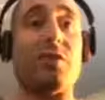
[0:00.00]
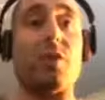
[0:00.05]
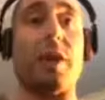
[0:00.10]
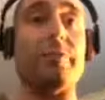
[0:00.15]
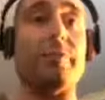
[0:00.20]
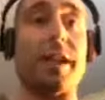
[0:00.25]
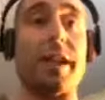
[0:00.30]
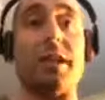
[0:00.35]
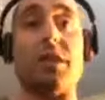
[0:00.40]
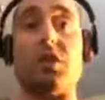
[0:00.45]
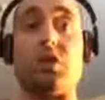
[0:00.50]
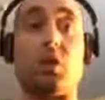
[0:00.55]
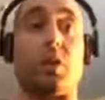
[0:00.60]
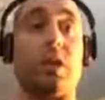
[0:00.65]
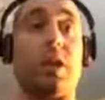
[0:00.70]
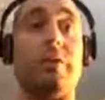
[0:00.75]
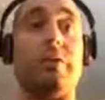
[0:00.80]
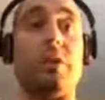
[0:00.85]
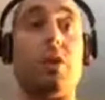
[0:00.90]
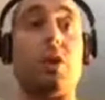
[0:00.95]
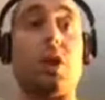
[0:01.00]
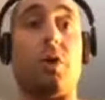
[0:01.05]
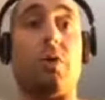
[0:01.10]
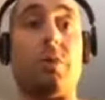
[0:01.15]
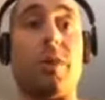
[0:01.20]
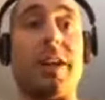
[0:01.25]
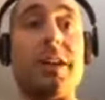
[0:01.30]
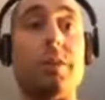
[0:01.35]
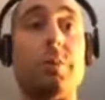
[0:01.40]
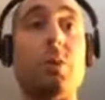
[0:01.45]
time for that, you can sort of leverage
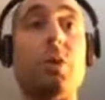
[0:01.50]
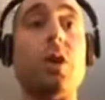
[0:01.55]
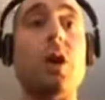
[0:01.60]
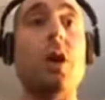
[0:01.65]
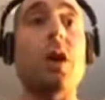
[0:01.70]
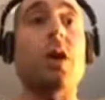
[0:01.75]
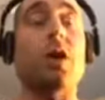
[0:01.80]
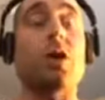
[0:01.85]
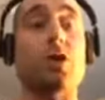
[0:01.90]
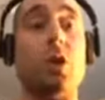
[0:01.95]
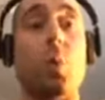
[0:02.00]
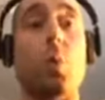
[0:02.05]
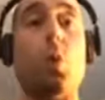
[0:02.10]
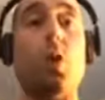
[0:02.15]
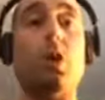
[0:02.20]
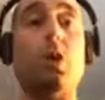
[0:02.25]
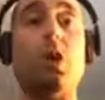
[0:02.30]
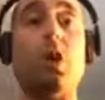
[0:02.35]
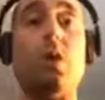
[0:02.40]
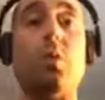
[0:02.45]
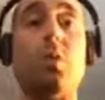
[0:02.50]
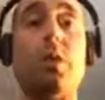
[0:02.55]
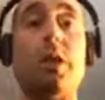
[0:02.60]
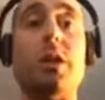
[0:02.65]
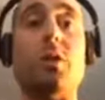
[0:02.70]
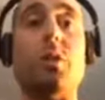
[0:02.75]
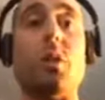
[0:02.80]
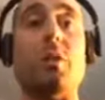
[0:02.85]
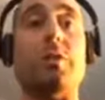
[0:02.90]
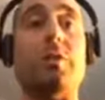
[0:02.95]
off Facebook. So what you can really
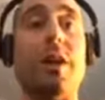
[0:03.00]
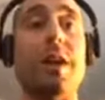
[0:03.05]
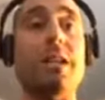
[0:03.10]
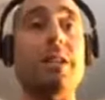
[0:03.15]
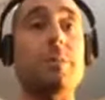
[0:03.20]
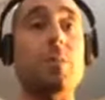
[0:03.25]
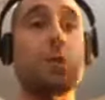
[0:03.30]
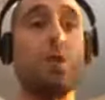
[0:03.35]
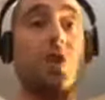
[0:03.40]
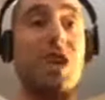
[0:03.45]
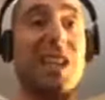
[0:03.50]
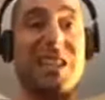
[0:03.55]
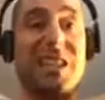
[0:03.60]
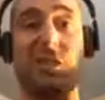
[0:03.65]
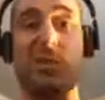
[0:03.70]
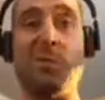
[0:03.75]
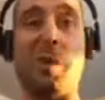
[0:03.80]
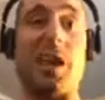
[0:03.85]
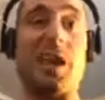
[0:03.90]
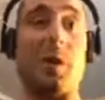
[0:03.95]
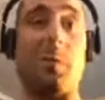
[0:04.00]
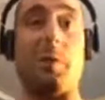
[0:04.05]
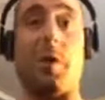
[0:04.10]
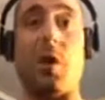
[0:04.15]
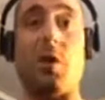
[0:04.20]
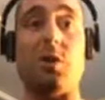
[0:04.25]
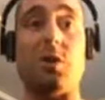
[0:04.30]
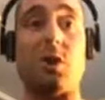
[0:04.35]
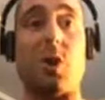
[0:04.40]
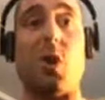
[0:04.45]
do on Facebook is you make a
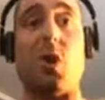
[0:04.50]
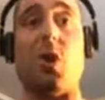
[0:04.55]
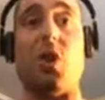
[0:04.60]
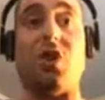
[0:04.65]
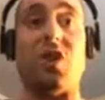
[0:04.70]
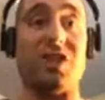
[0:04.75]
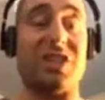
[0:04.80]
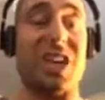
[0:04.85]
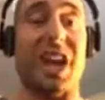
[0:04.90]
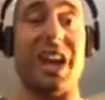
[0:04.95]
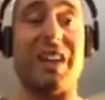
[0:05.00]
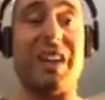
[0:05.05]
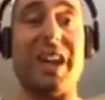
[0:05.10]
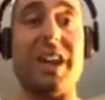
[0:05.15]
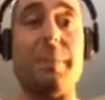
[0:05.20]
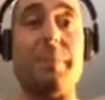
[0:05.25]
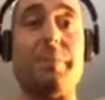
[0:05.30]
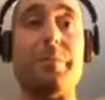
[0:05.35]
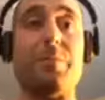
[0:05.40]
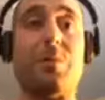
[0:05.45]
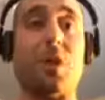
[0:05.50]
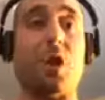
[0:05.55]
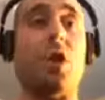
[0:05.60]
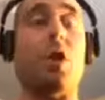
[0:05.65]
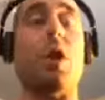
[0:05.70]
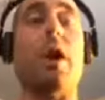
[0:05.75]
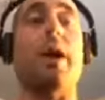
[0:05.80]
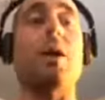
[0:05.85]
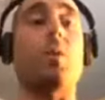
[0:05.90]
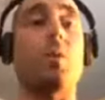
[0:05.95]
post on the Sunday, all
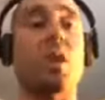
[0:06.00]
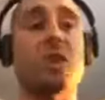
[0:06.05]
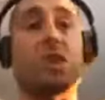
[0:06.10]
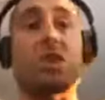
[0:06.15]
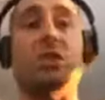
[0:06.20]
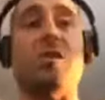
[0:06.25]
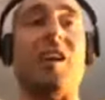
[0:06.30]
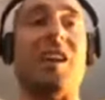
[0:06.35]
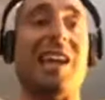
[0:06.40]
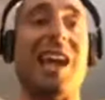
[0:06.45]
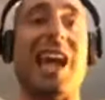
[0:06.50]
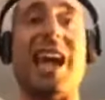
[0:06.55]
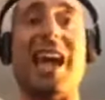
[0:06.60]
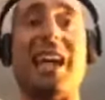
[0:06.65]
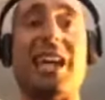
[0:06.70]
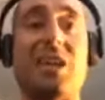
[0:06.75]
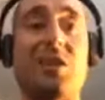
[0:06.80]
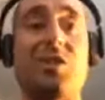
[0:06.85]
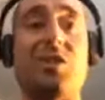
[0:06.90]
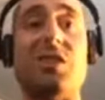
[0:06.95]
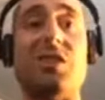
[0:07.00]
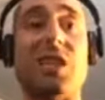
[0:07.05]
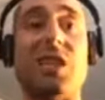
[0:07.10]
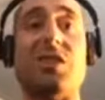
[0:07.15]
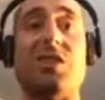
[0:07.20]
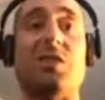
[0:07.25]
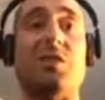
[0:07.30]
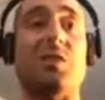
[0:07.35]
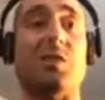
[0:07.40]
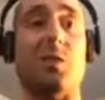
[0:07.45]
right, which is like, hey, here are the
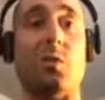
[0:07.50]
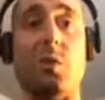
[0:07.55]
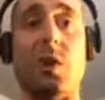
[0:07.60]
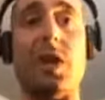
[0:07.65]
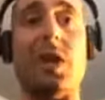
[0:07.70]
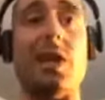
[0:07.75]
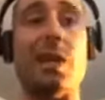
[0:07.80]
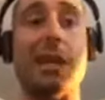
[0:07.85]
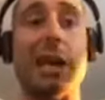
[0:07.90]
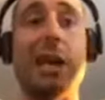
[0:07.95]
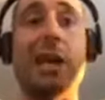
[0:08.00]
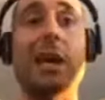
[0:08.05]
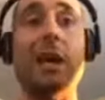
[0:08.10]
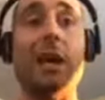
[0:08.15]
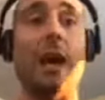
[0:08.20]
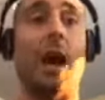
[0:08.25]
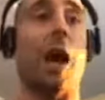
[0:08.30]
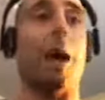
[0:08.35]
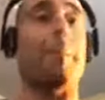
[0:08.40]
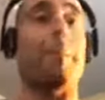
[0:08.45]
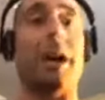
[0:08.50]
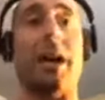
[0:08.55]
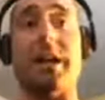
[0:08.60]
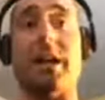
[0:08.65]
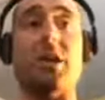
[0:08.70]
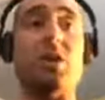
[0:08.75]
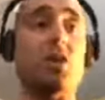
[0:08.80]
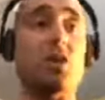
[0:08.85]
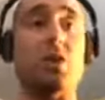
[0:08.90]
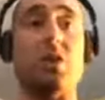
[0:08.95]
sessions for the week,
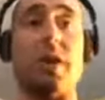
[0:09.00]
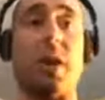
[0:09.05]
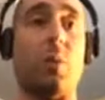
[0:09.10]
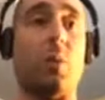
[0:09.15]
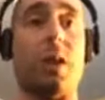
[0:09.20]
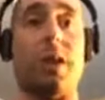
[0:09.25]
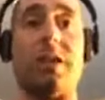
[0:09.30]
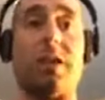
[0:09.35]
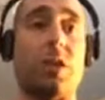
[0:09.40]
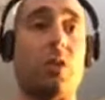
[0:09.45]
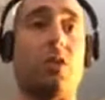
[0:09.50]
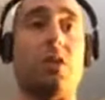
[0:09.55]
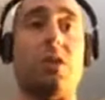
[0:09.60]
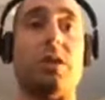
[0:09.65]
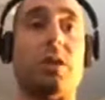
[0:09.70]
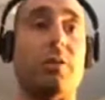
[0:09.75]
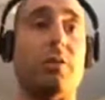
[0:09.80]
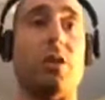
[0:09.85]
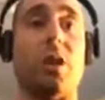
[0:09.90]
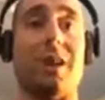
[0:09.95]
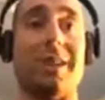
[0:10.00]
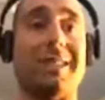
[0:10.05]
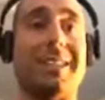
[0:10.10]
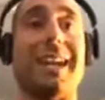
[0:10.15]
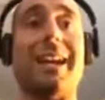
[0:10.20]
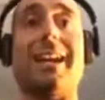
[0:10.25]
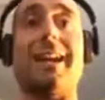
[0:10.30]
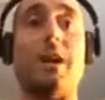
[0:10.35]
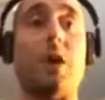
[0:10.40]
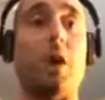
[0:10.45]
Monday, Tuesday, Wednesday, Thursday, Friday,
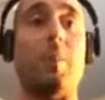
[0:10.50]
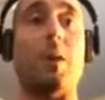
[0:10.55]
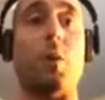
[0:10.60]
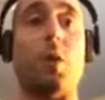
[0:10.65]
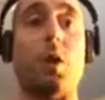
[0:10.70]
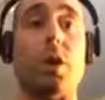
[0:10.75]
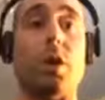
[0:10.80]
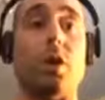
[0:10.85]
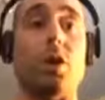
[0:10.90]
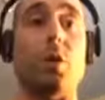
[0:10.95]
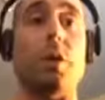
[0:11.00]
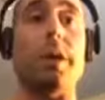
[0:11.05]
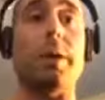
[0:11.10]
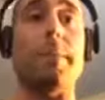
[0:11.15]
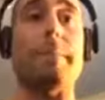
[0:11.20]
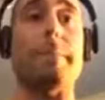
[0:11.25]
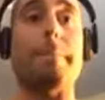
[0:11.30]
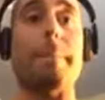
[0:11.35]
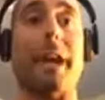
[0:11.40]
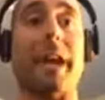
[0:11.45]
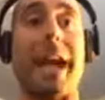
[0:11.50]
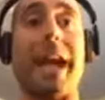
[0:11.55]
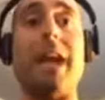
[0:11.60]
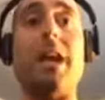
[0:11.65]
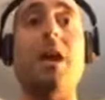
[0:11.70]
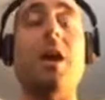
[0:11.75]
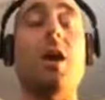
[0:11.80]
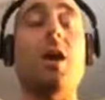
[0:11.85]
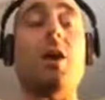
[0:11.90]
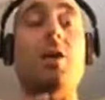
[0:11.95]
Saturday. Comment what you're doing,
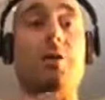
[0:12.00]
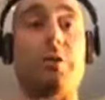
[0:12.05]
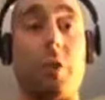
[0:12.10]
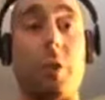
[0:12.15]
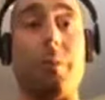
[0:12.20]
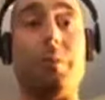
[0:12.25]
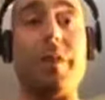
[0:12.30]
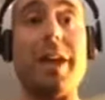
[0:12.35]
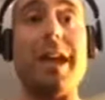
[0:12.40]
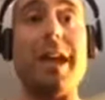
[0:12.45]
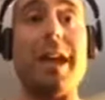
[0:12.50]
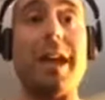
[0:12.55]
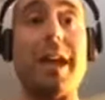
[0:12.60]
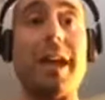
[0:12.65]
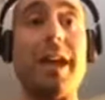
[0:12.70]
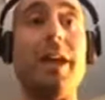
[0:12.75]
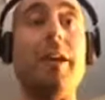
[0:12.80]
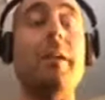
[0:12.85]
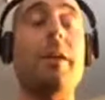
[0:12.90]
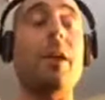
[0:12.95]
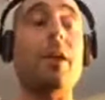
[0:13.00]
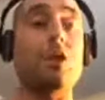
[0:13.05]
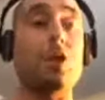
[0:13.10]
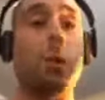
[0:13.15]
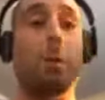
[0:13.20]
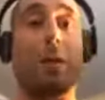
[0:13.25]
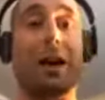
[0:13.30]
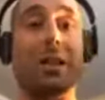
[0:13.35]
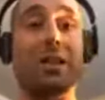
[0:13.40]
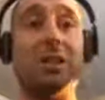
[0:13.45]
okay? From there,
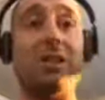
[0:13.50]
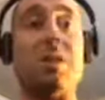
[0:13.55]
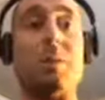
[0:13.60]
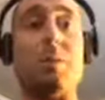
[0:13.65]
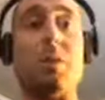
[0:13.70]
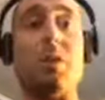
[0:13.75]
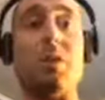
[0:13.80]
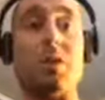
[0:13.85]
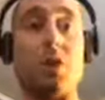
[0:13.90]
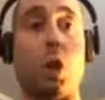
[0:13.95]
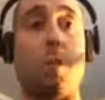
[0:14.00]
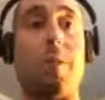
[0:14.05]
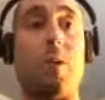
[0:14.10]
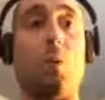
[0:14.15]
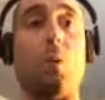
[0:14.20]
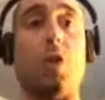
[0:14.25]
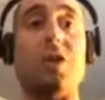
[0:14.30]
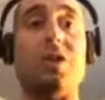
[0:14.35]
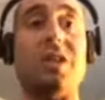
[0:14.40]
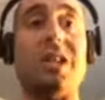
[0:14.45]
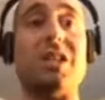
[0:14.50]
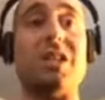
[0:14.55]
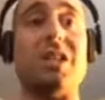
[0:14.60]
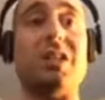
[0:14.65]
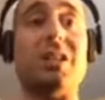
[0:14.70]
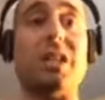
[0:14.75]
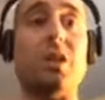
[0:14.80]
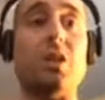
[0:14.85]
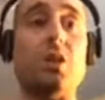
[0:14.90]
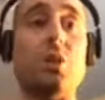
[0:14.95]
your participants comment what
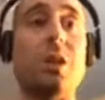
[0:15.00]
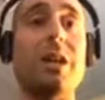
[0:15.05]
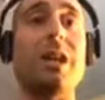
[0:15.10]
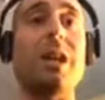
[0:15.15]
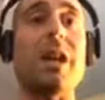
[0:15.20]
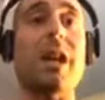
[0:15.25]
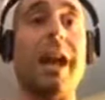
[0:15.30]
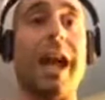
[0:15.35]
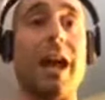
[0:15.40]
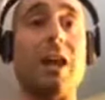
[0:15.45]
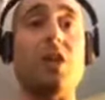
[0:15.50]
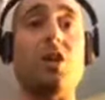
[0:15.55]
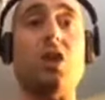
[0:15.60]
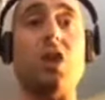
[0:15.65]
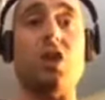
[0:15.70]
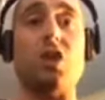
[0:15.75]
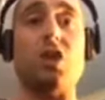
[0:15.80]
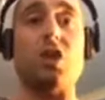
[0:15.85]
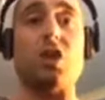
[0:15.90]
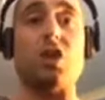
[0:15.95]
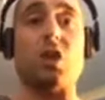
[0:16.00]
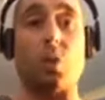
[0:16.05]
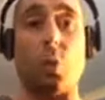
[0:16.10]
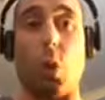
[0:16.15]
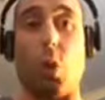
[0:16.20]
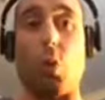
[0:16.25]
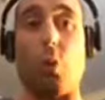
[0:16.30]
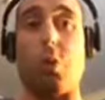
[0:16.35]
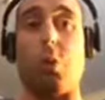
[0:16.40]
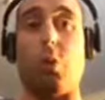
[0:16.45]
sessions they're doing, and you can just
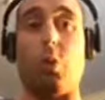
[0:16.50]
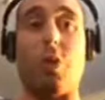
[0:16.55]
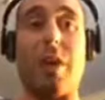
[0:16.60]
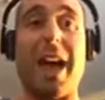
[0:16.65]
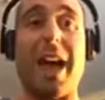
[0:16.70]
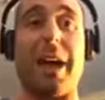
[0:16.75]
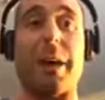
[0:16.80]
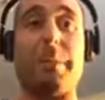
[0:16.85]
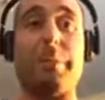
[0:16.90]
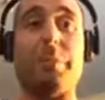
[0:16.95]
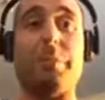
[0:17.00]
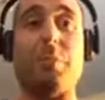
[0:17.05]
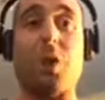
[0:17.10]
scroll through that.